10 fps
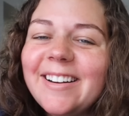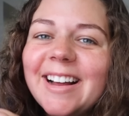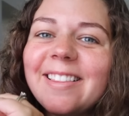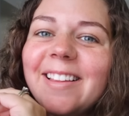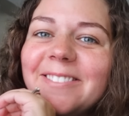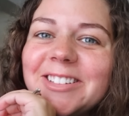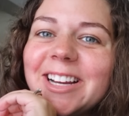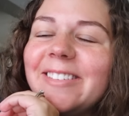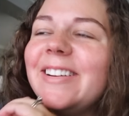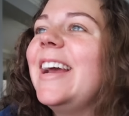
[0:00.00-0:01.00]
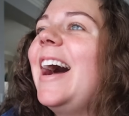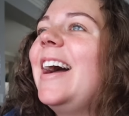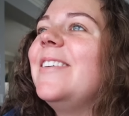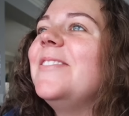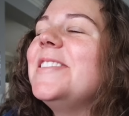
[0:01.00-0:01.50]
I love Tony.
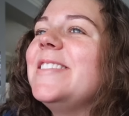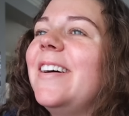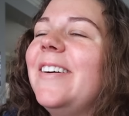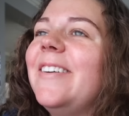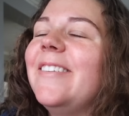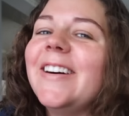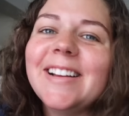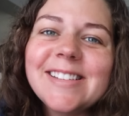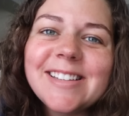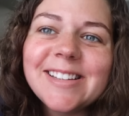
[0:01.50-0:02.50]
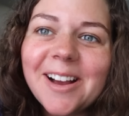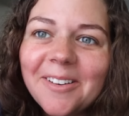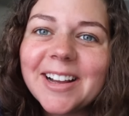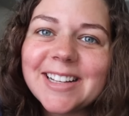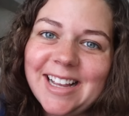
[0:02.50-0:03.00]
I'm so,
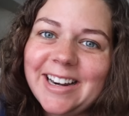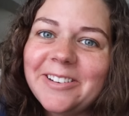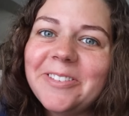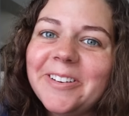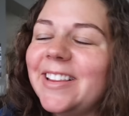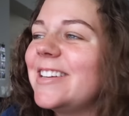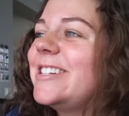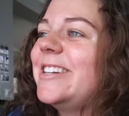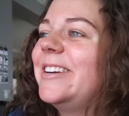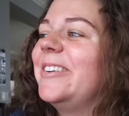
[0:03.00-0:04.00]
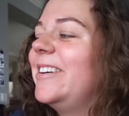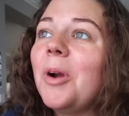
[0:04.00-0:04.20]
so excited for this shoot.